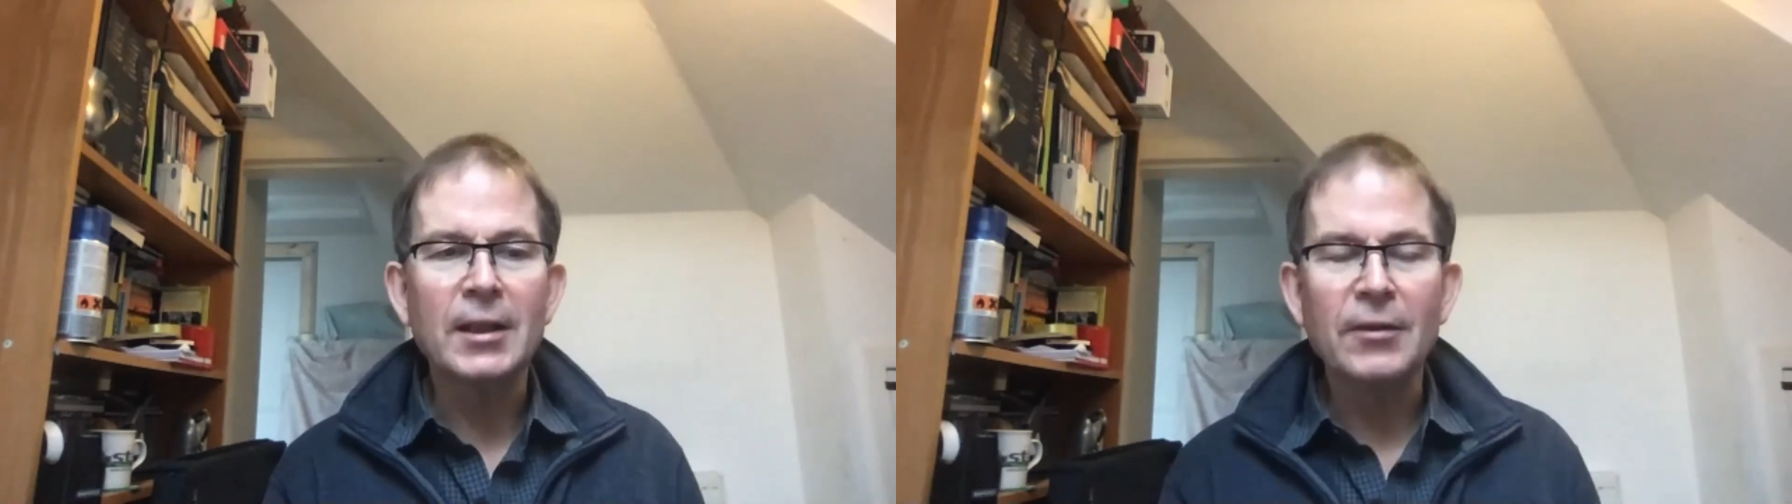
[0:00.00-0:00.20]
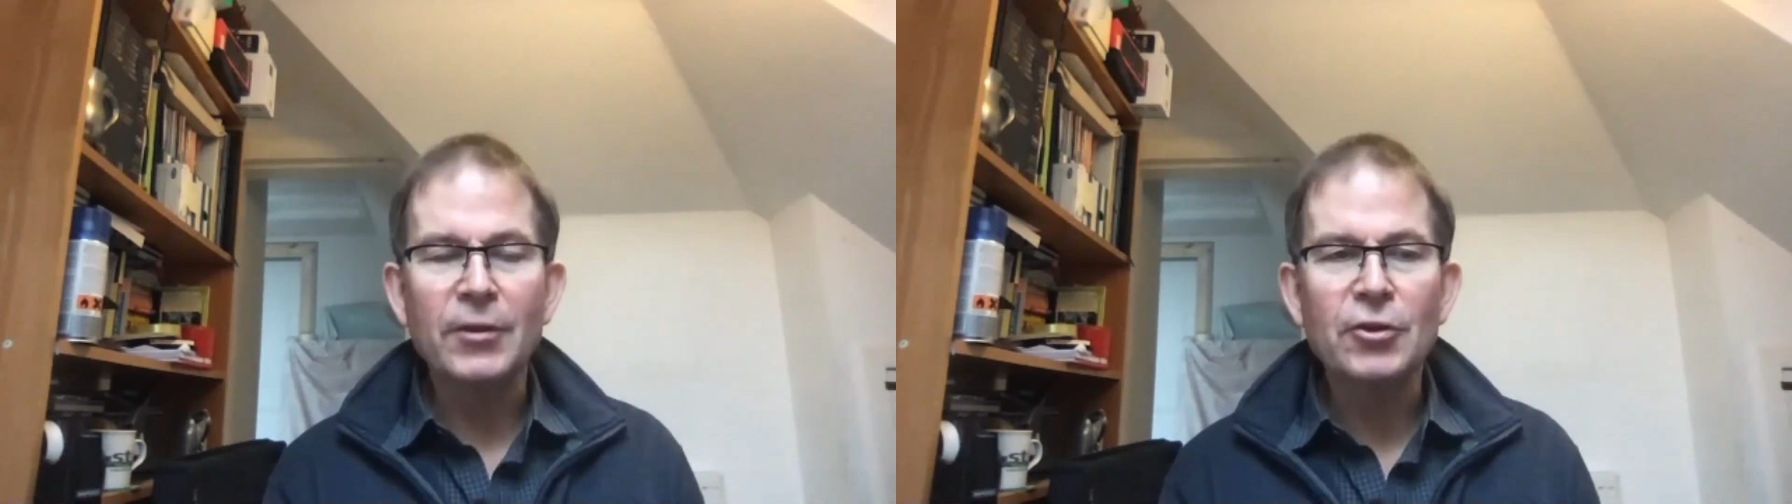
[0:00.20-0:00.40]

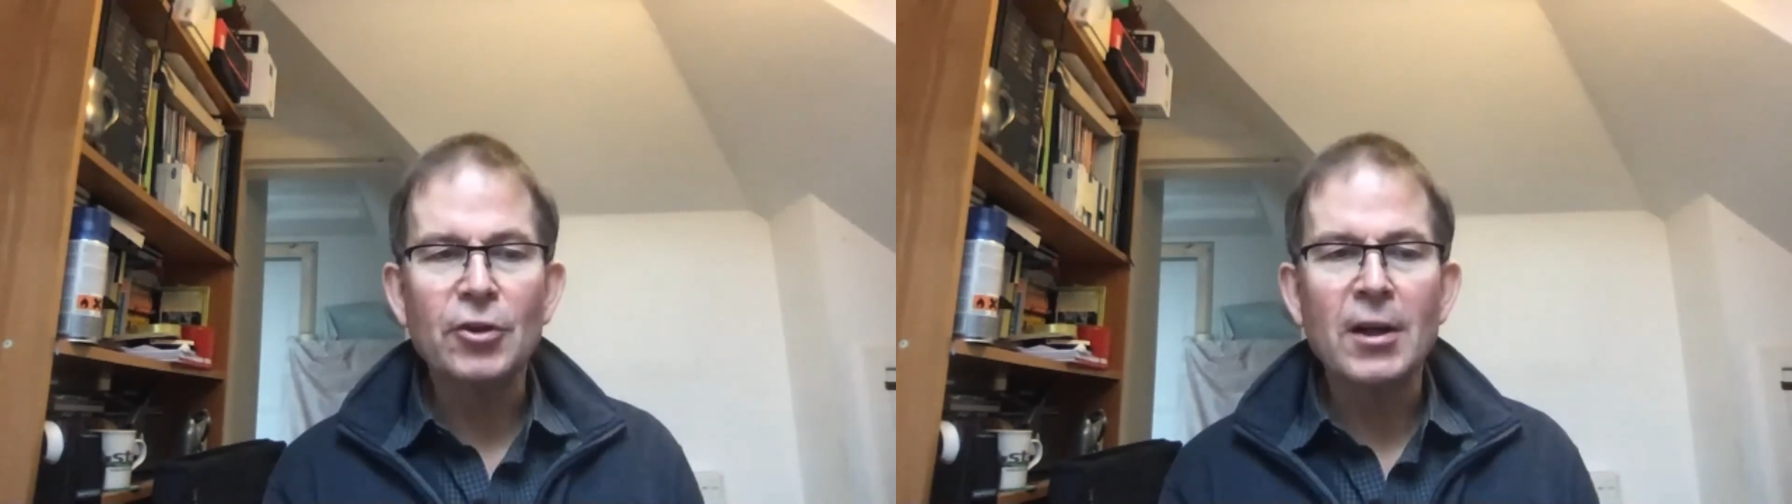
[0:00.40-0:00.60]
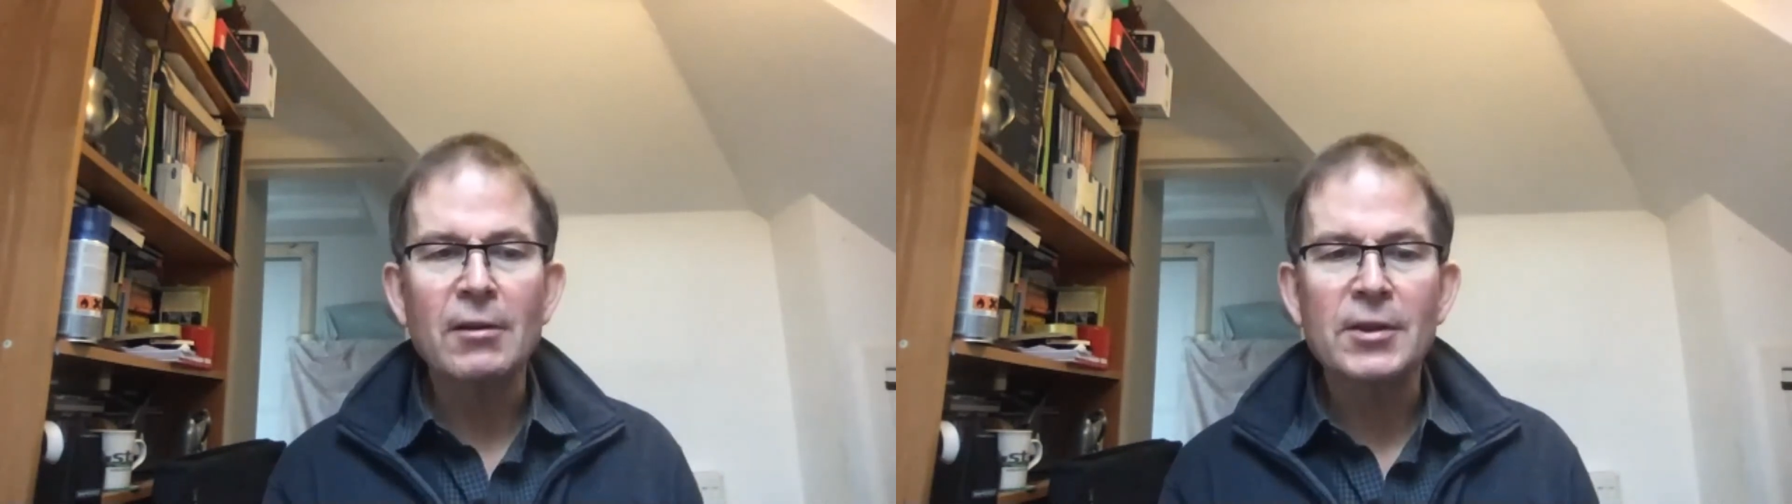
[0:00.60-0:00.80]

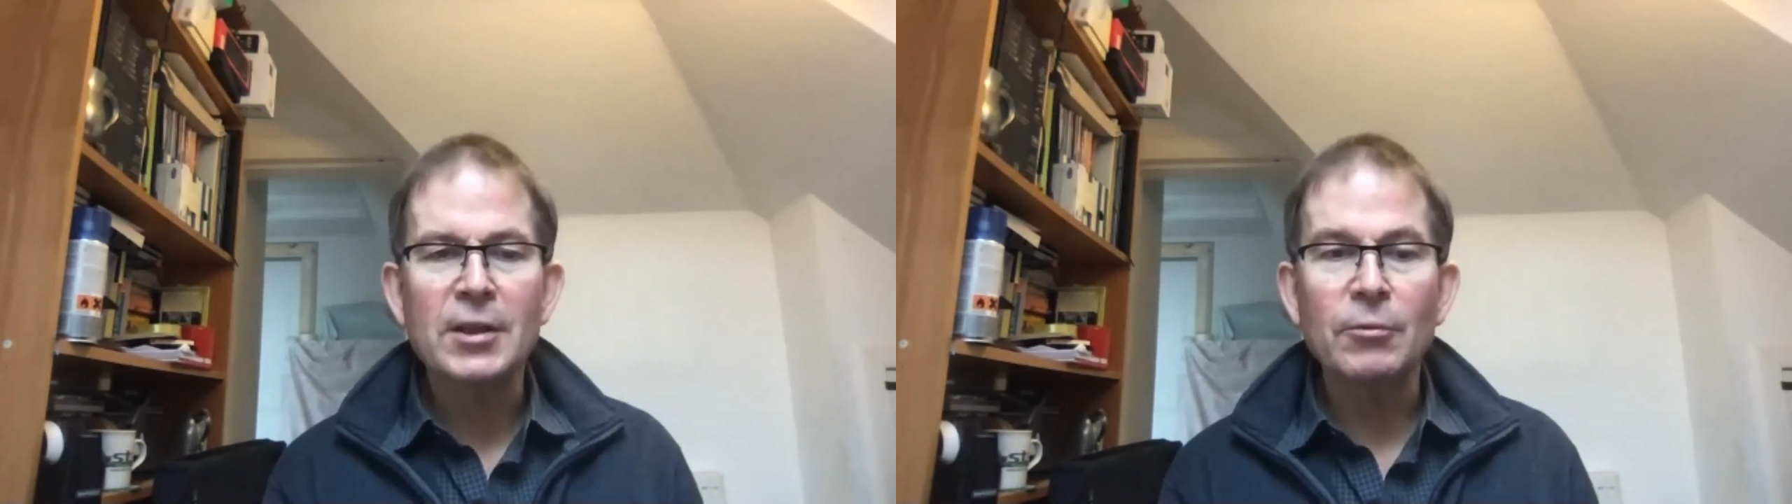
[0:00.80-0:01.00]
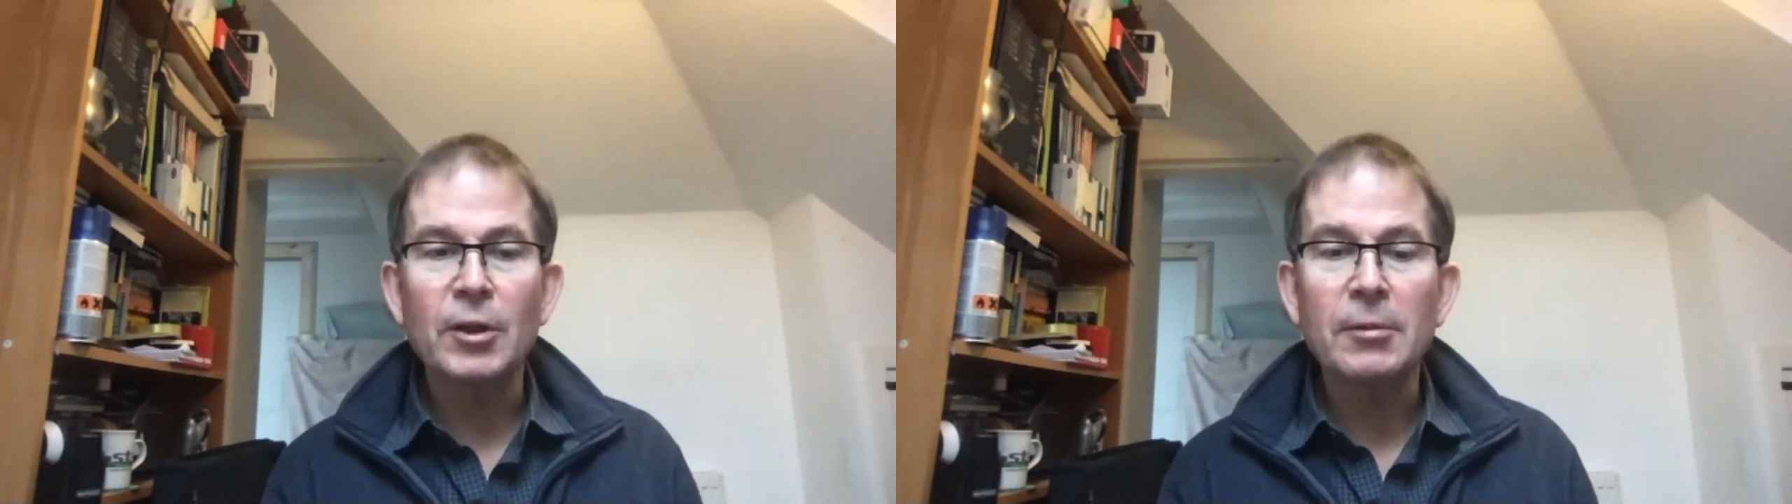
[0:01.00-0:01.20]
trials that were
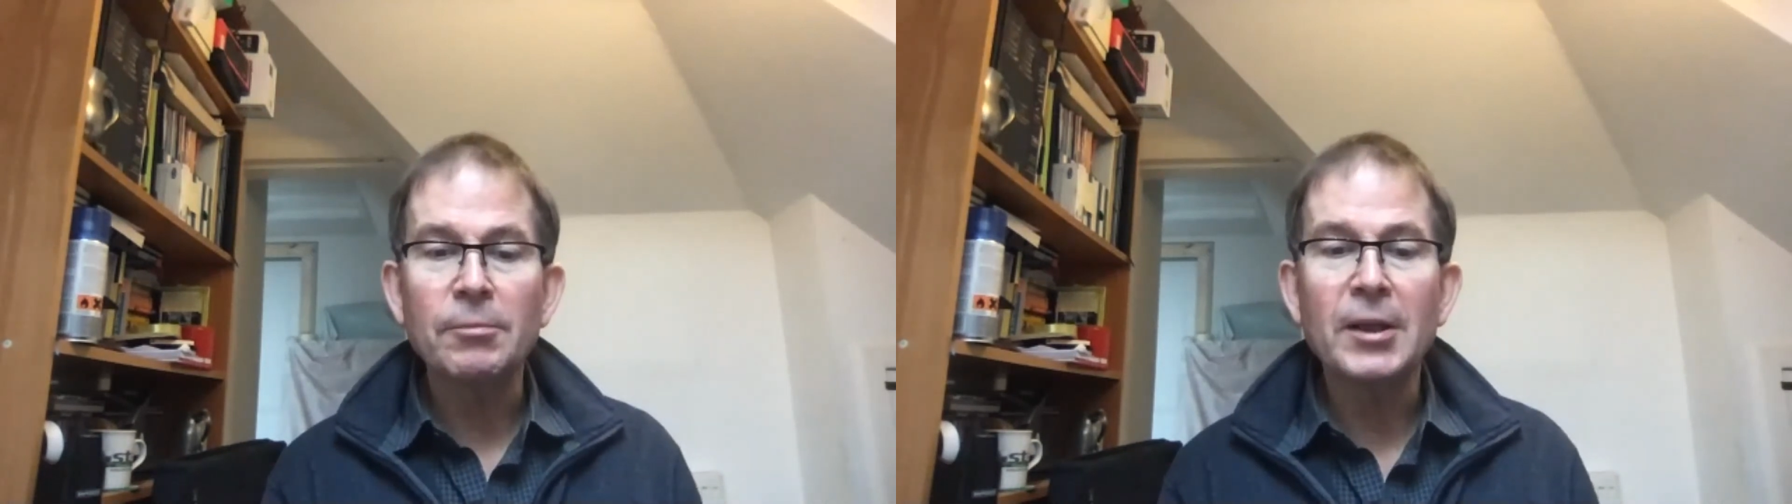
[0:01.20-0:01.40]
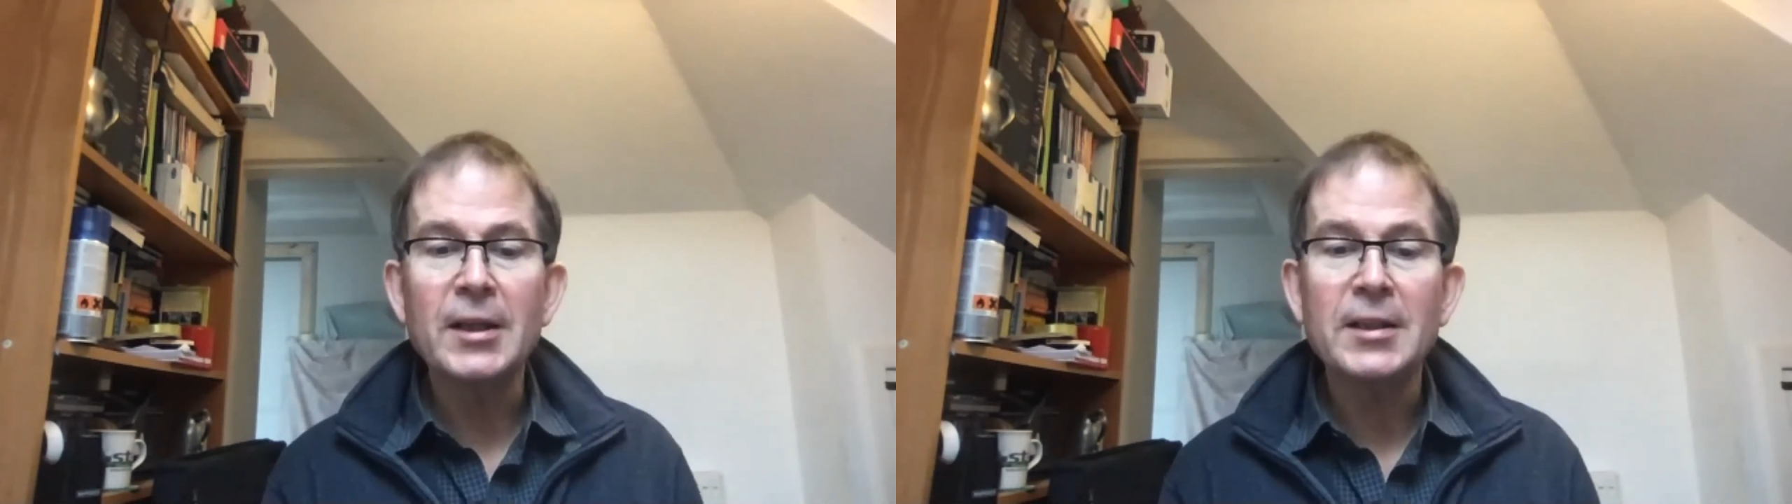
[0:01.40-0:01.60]

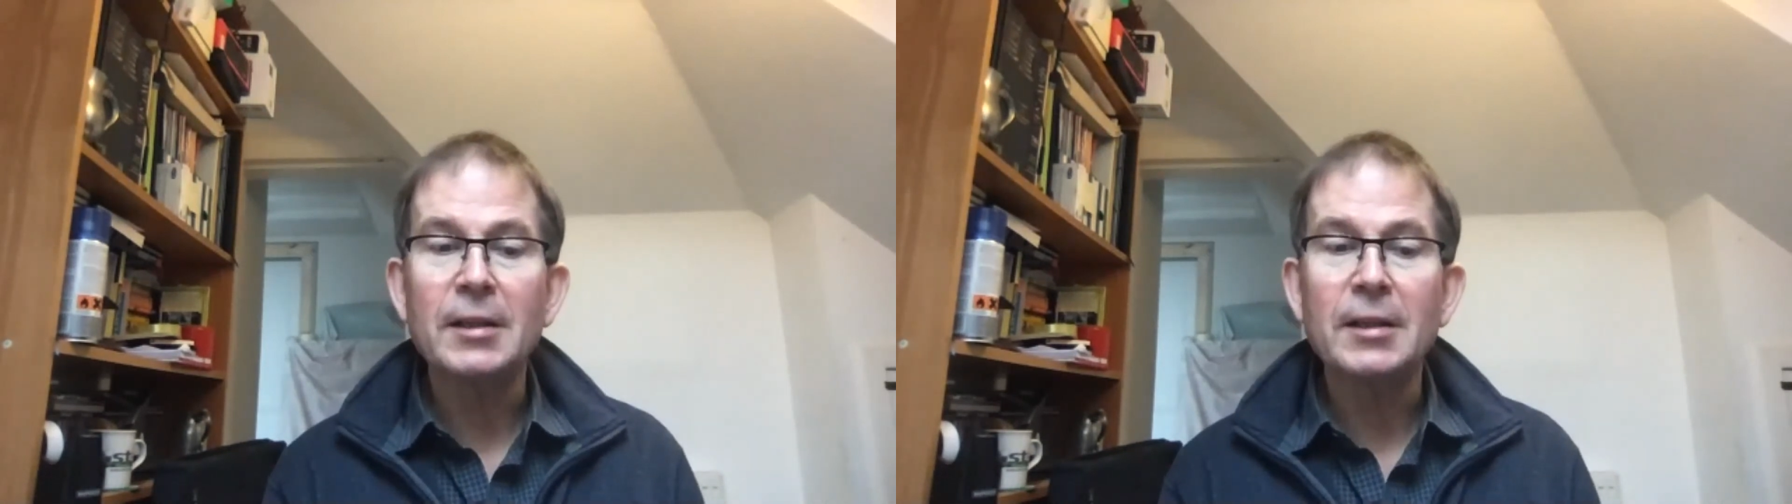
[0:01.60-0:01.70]
completed